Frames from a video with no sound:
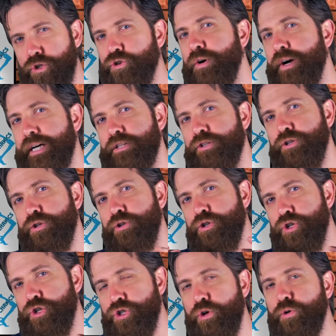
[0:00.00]
try to
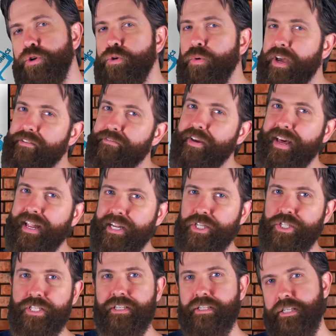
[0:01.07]
show you
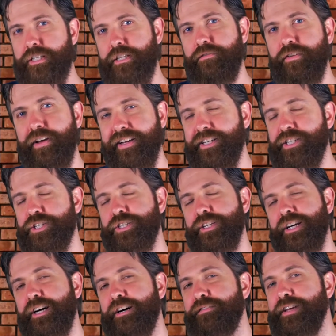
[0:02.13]
advantages and disadvantages
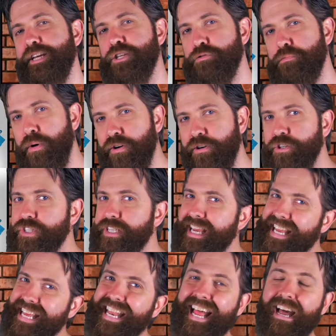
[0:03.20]
of each marker
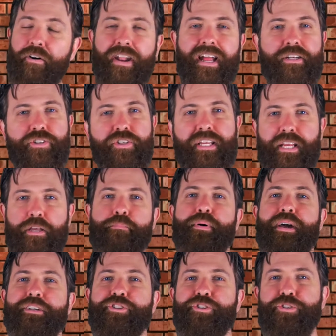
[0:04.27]
set and how it actually
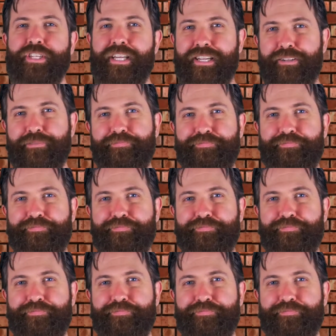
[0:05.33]
impacts your data.